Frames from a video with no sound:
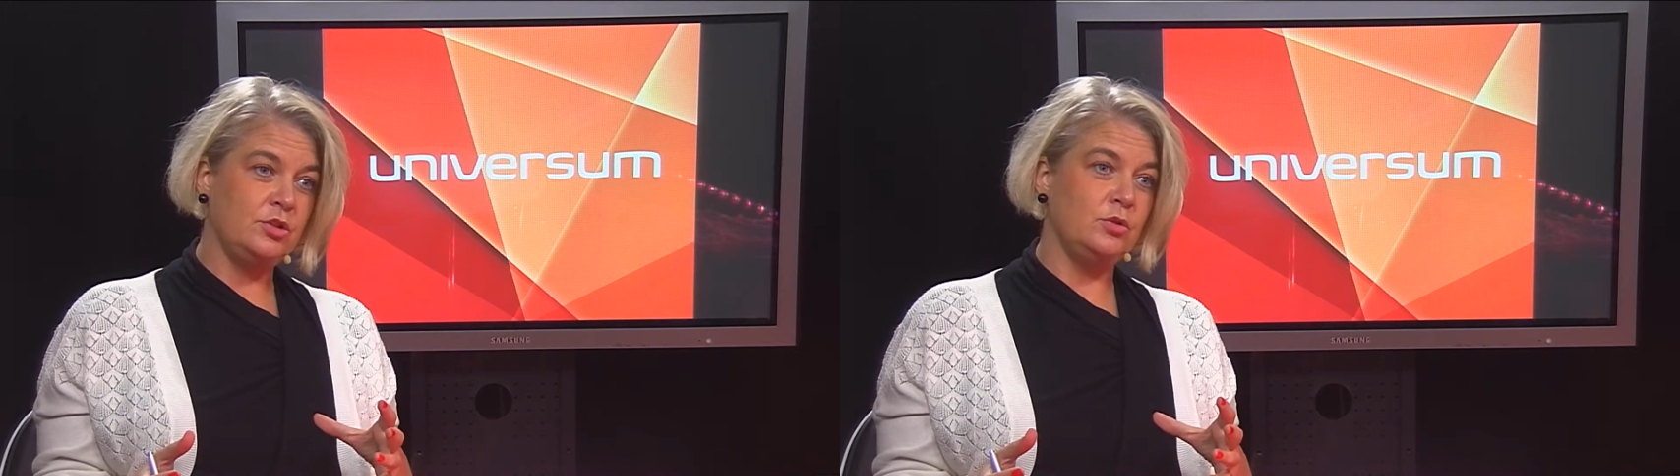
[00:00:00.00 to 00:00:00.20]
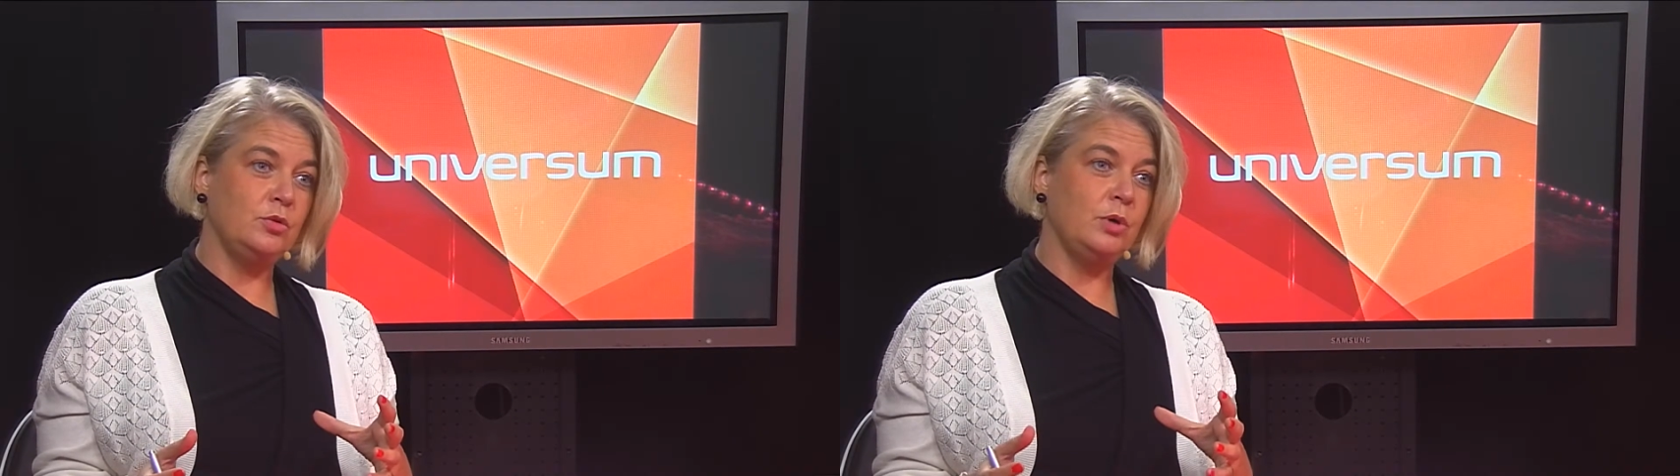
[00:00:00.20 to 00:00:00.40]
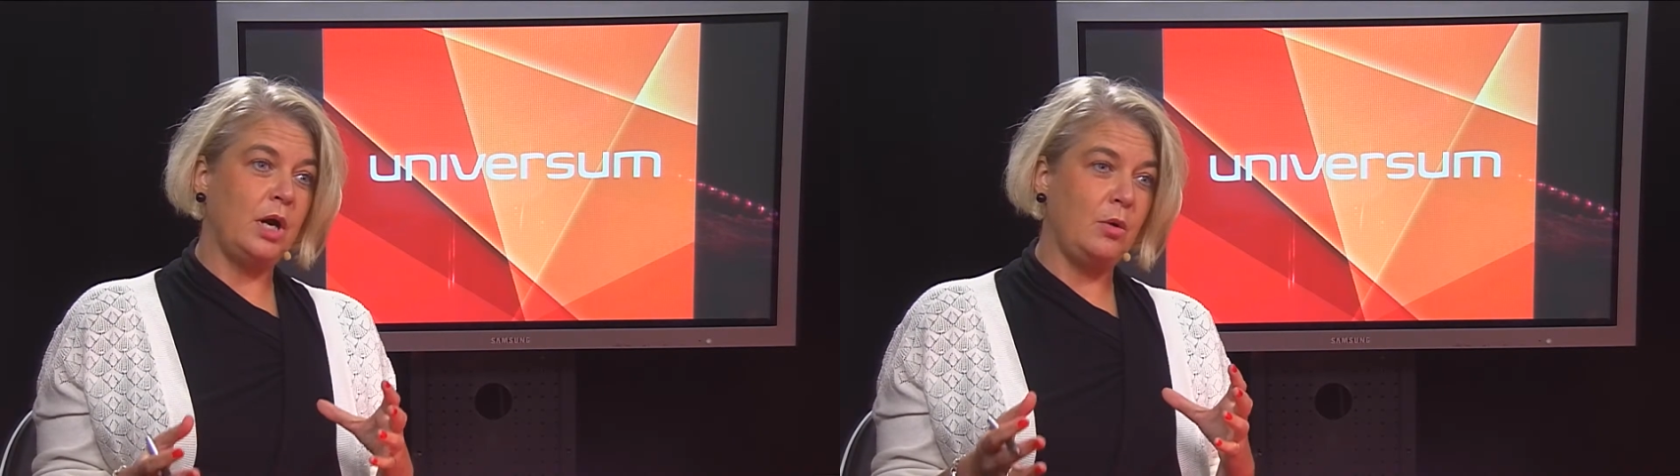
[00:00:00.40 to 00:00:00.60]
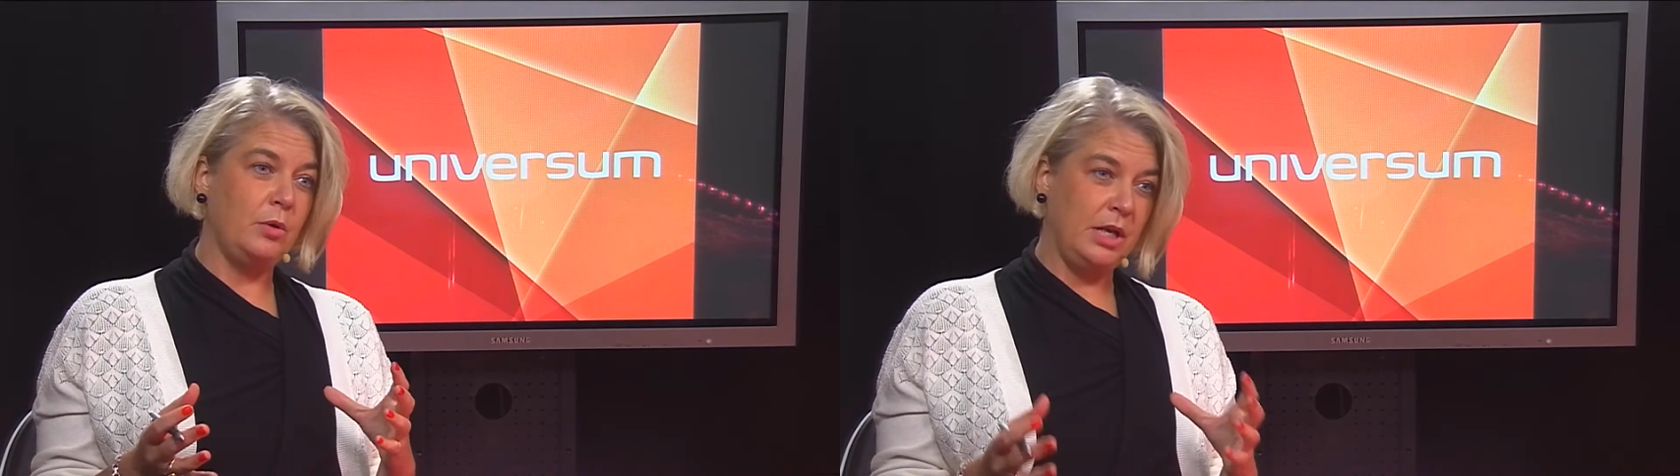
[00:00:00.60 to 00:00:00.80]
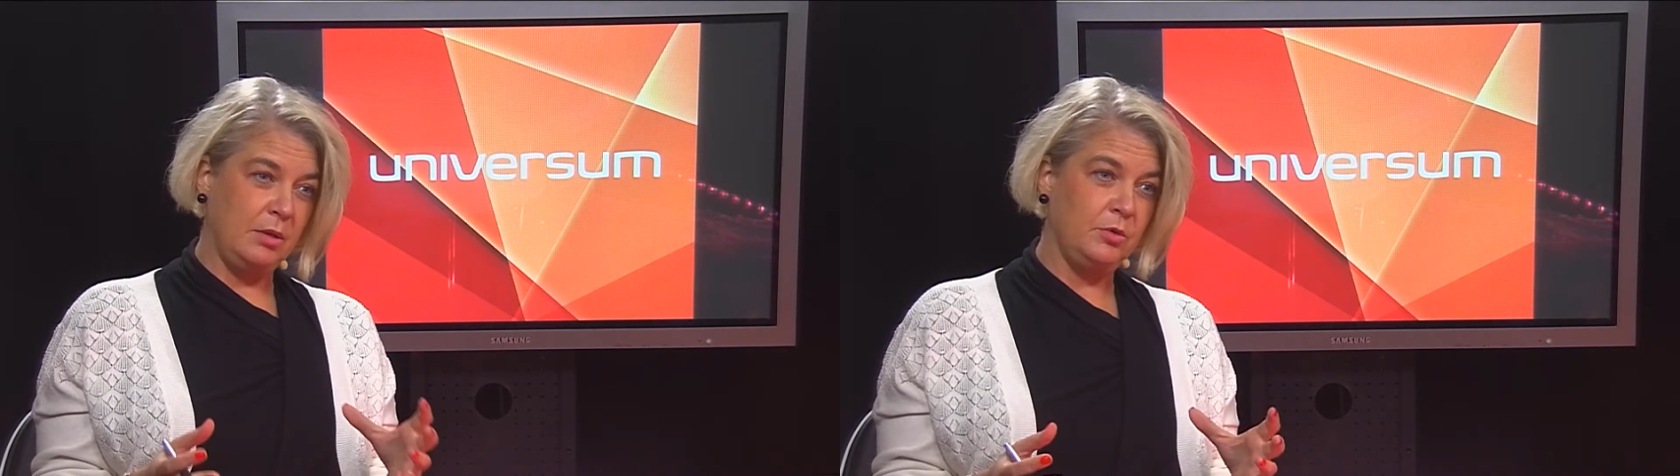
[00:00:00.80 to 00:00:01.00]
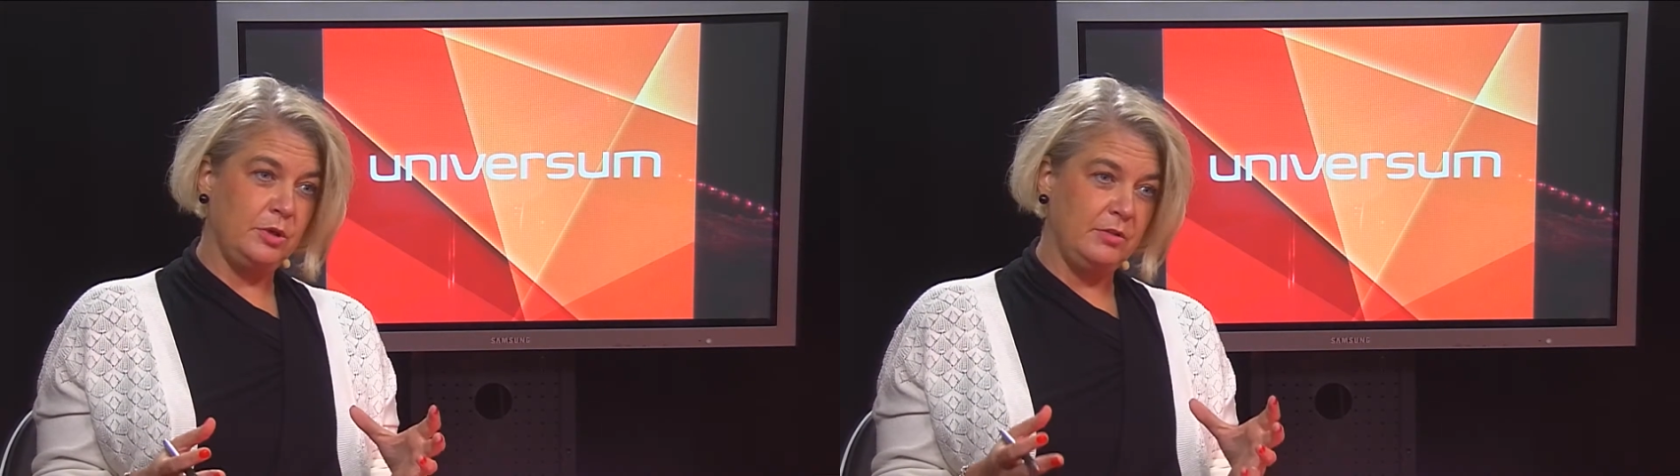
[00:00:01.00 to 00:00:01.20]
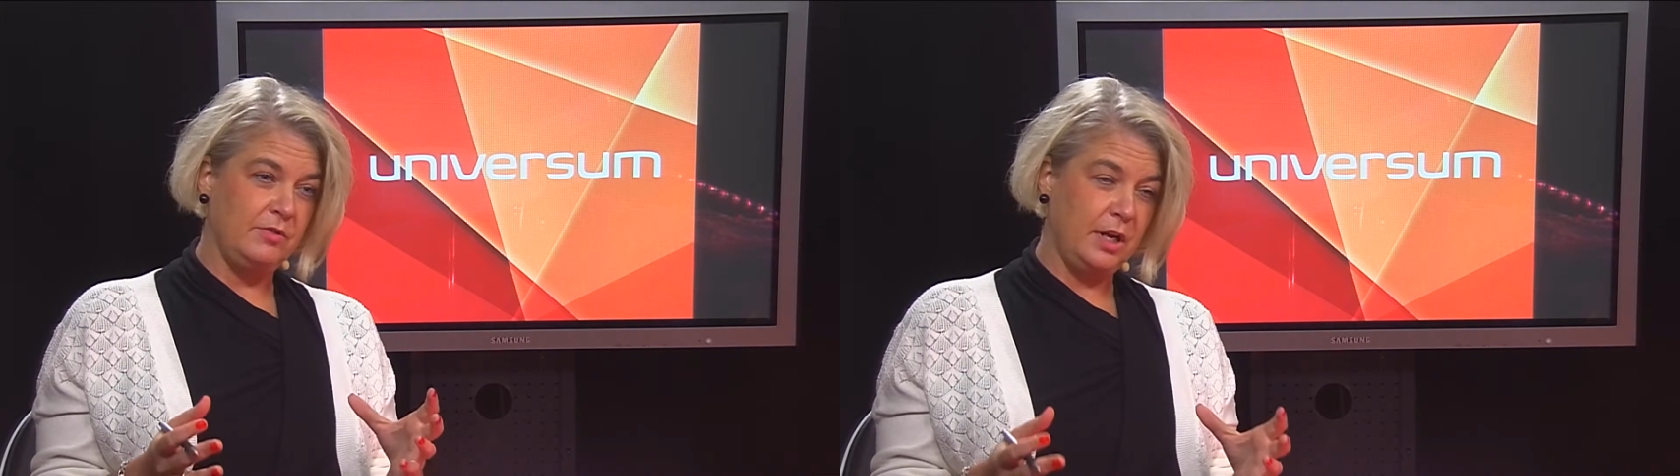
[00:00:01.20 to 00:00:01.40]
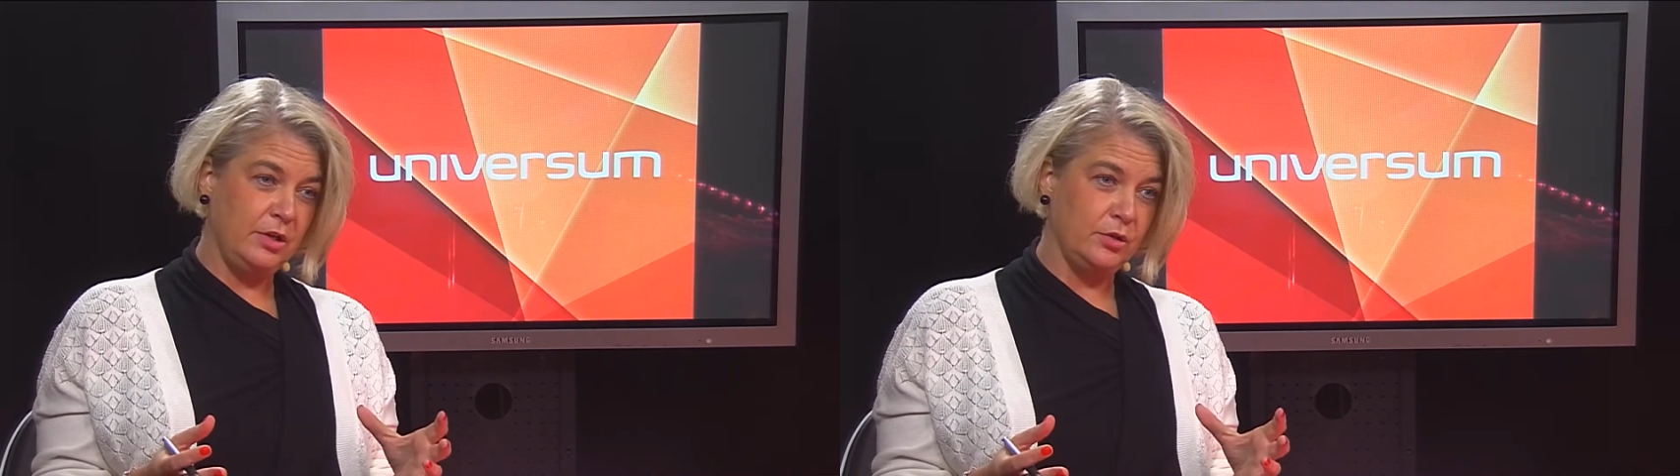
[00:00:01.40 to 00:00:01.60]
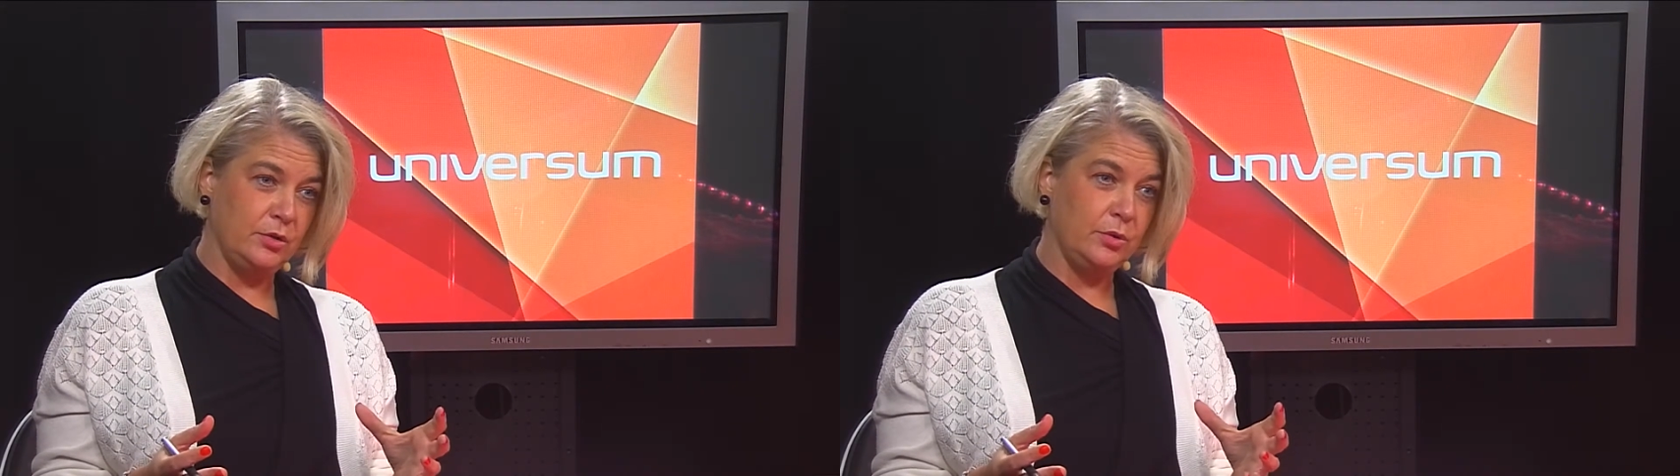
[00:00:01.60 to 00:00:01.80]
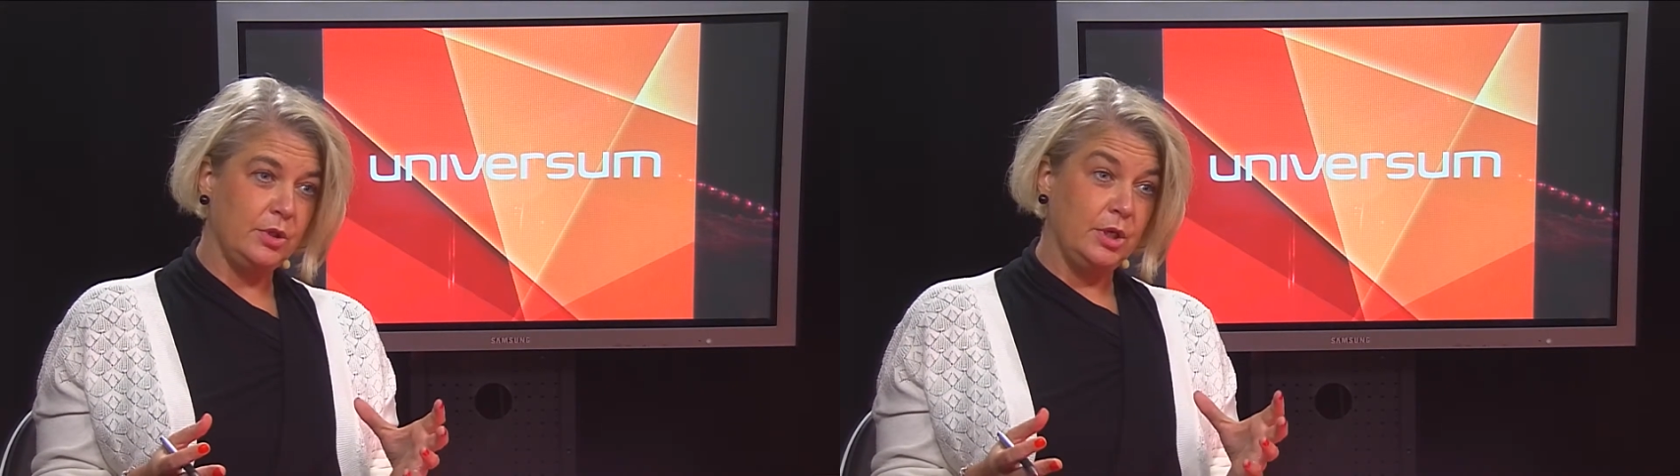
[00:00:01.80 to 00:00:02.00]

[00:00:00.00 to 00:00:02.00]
to our employee value